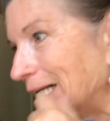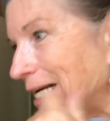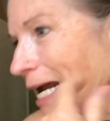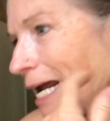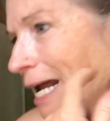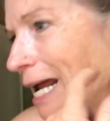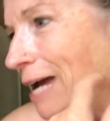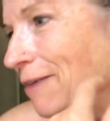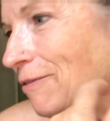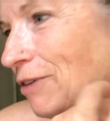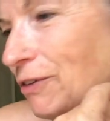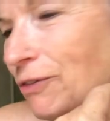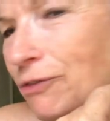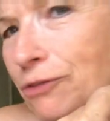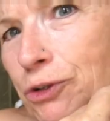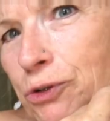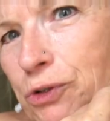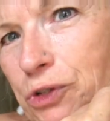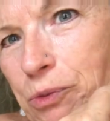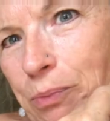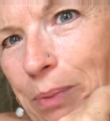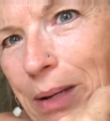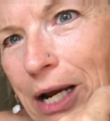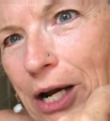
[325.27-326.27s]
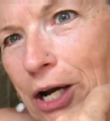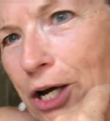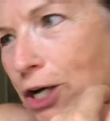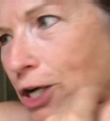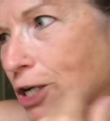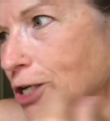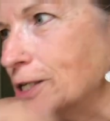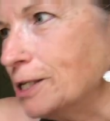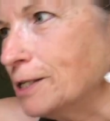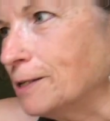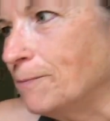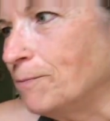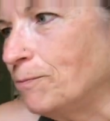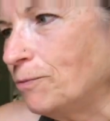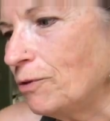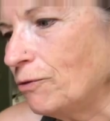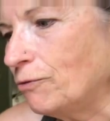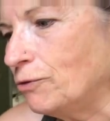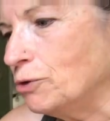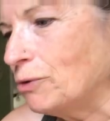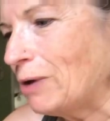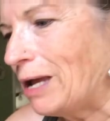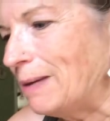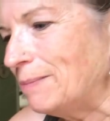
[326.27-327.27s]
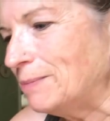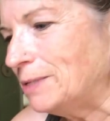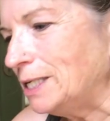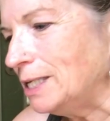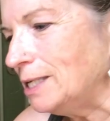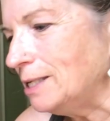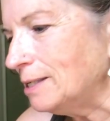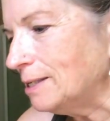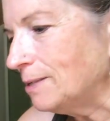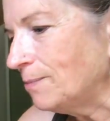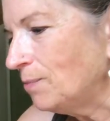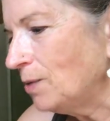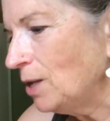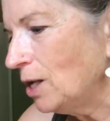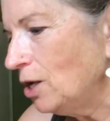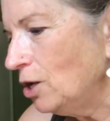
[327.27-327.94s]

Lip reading: And I have a few spares, a few empties.